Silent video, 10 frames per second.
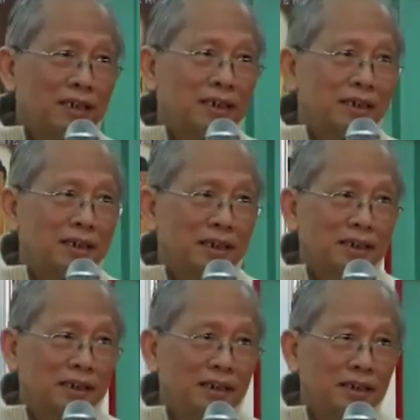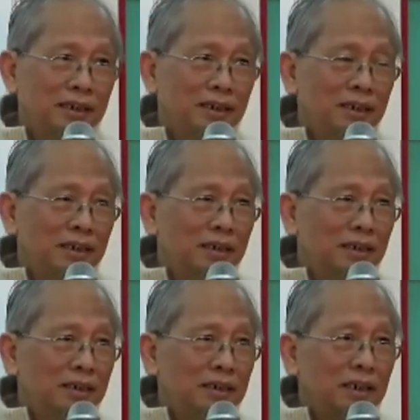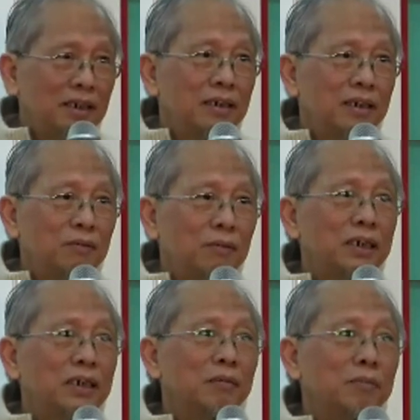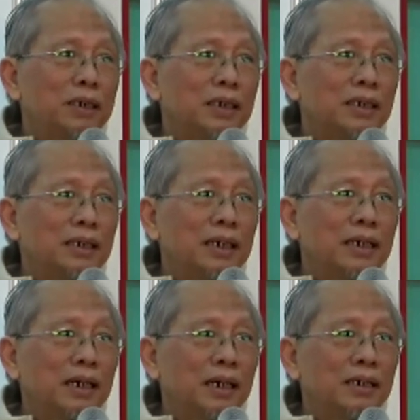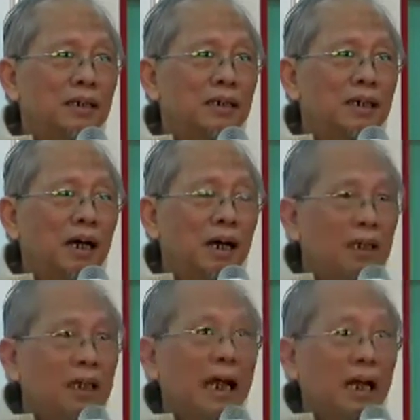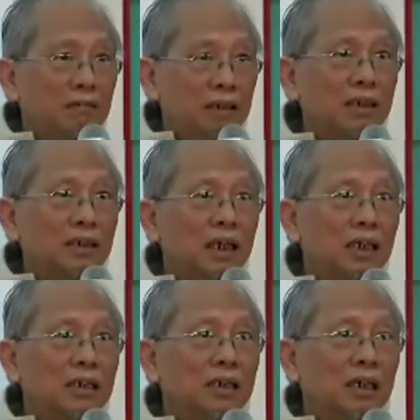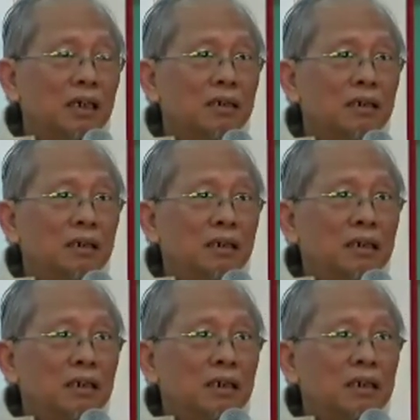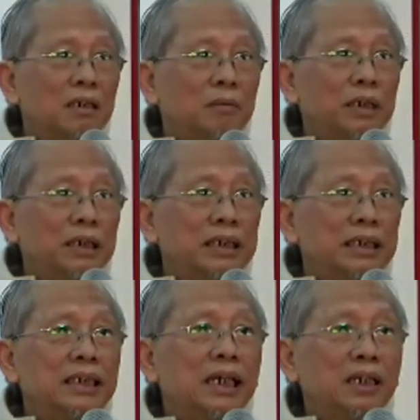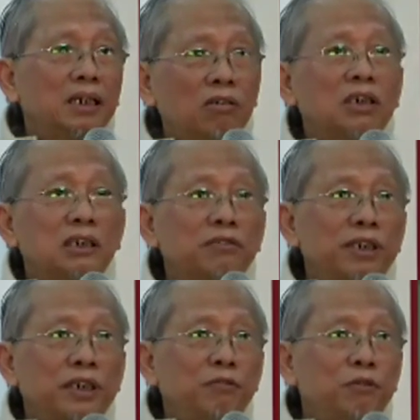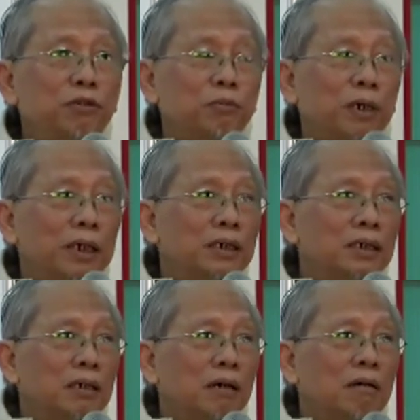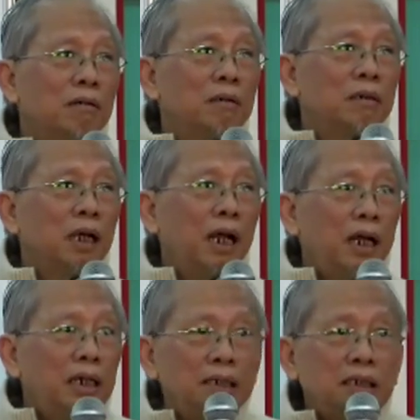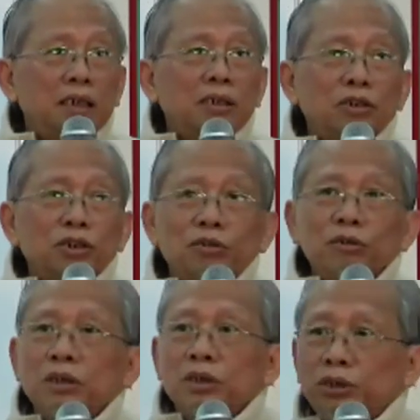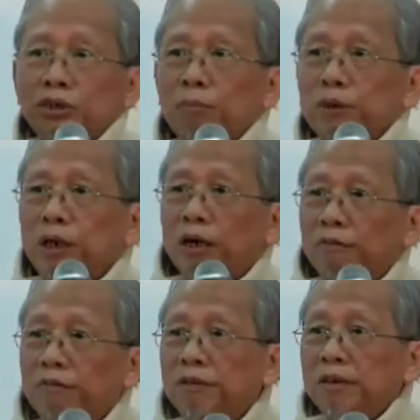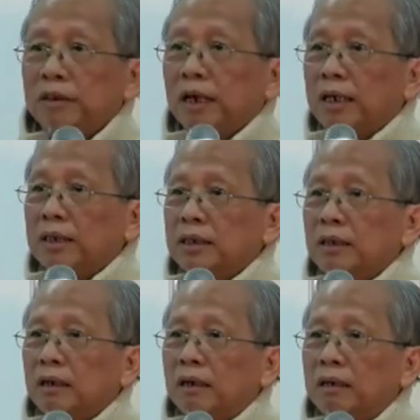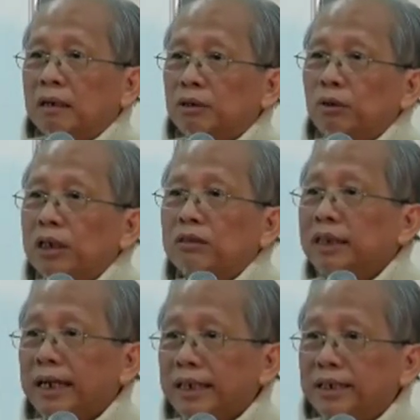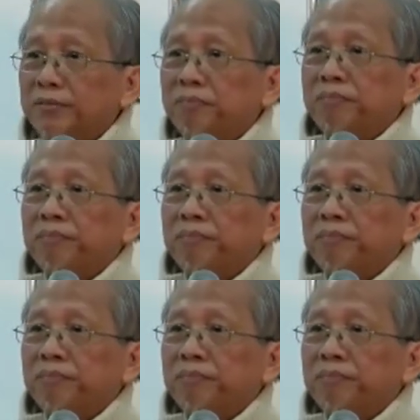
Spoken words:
tradition? Huh? What is the meaning? Thera. The elders, understand? Means these are the conservative group, understand not? Anything not sure, chop it off, understand not? Don't want to take it.